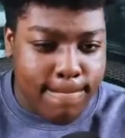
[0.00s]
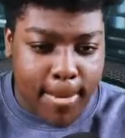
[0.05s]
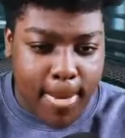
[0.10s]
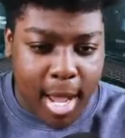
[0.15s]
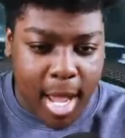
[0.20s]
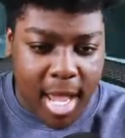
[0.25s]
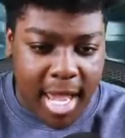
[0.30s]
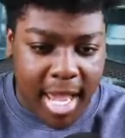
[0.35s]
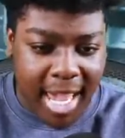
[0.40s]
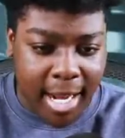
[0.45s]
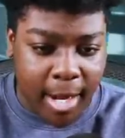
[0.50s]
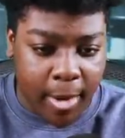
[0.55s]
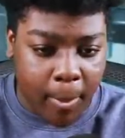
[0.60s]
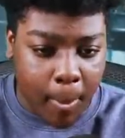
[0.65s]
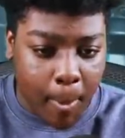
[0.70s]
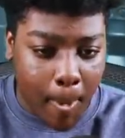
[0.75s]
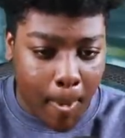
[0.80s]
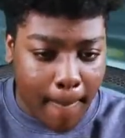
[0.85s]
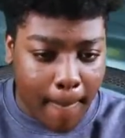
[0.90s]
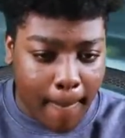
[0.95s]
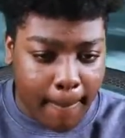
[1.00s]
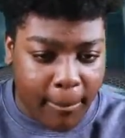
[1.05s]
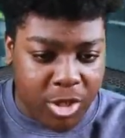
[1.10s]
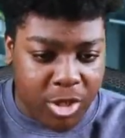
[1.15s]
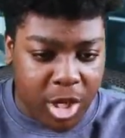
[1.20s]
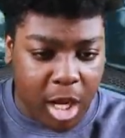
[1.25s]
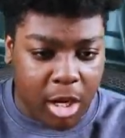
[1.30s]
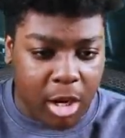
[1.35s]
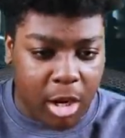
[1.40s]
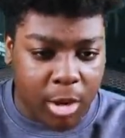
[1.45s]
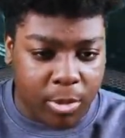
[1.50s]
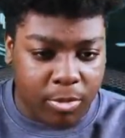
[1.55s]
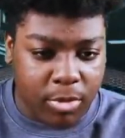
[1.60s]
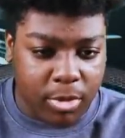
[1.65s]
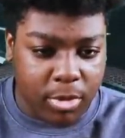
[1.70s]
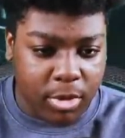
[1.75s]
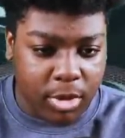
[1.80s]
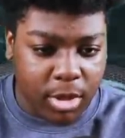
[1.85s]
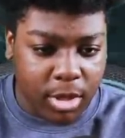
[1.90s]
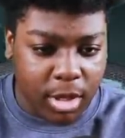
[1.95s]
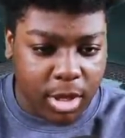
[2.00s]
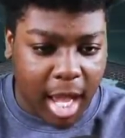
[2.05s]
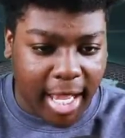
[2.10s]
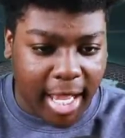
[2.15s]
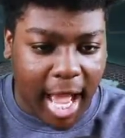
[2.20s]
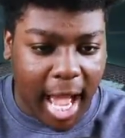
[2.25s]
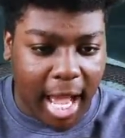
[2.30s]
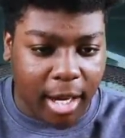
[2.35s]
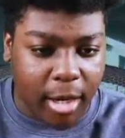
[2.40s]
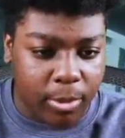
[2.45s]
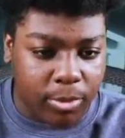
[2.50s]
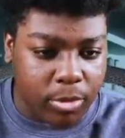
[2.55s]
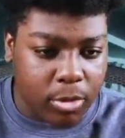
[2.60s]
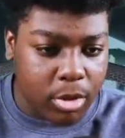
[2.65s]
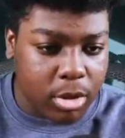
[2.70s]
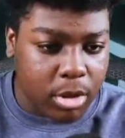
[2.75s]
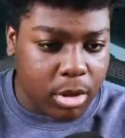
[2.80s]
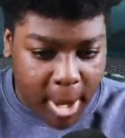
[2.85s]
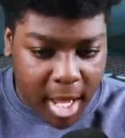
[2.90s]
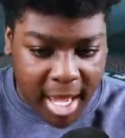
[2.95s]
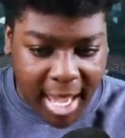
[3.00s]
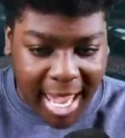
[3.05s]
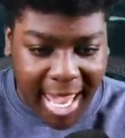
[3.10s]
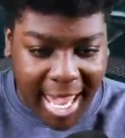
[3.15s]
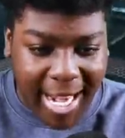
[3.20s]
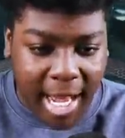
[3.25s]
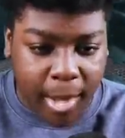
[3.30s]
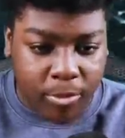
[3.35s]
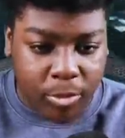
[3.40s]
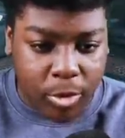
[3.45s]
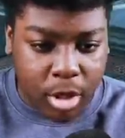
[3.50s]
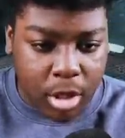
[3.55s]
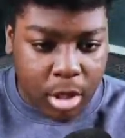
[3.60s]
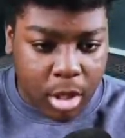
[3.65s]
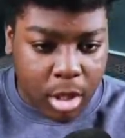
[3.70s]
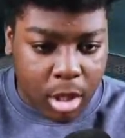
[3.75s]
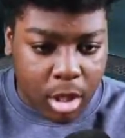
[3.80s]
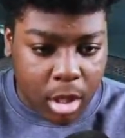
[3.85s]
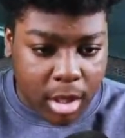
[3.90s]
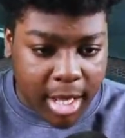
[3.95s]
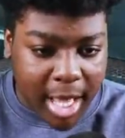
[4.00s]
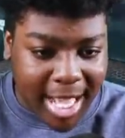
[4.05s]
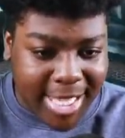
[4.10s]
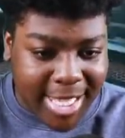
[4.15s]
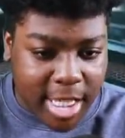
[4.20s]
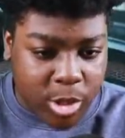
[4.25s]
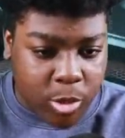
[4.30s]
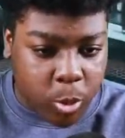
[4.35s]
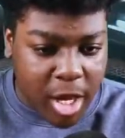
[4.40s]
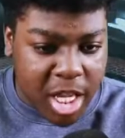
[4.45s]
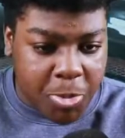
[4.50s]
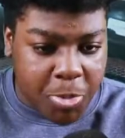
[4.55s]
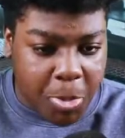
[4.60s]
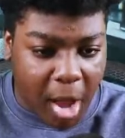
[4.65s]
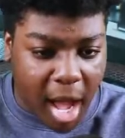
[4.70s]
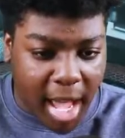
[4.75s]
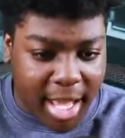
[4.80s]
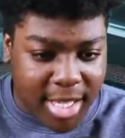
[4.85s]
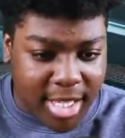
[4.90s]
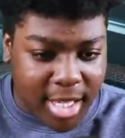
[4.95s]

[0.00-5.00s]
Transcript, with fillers: Hit him. Got him. I got him. Hit him. That's his weak spots.